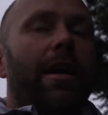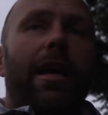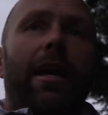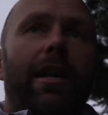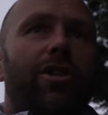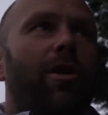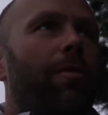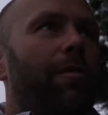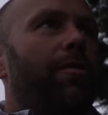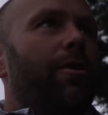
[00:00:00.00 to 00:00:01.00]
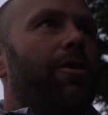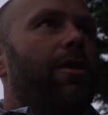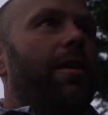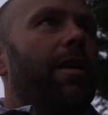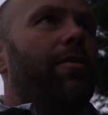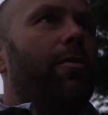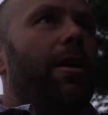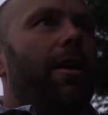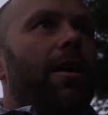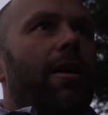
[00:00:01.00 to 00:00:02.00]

again, it's something for us to take from it.